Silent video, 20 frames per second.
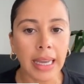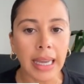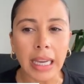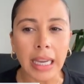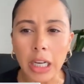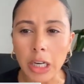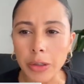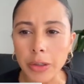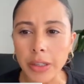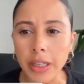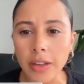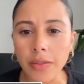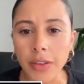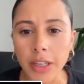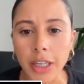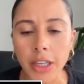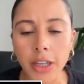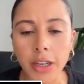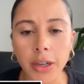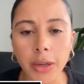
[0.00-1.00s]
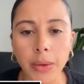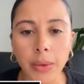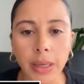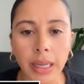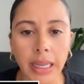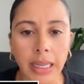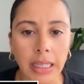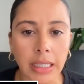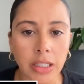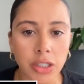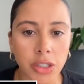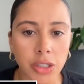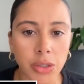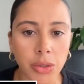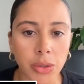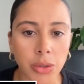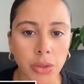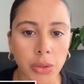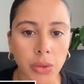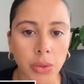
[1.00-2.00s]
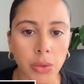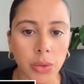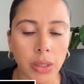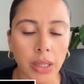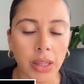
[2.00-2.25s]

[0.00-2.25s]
Including video into